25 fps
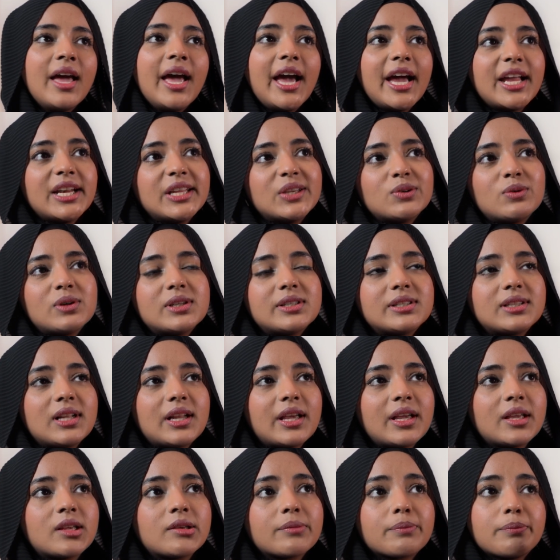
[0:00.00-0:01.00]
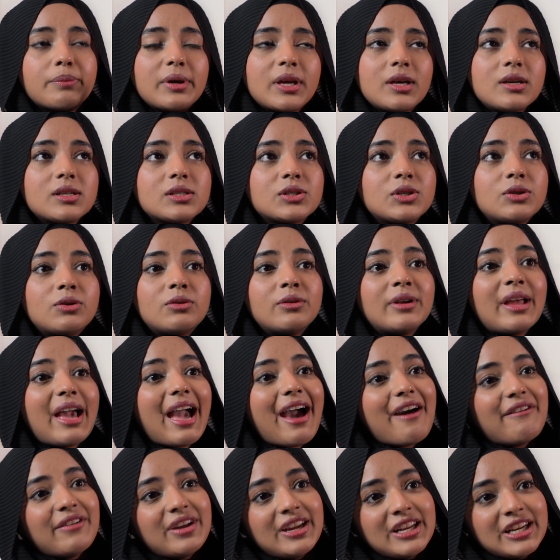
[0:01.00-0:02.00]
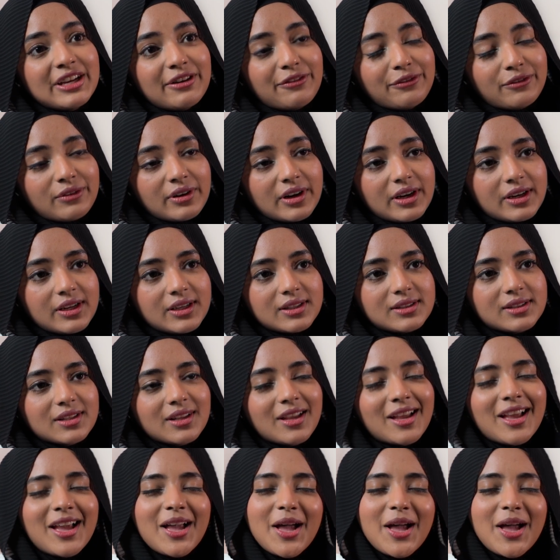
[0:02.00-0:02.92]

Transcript: And he was like, because you don't have enough credits.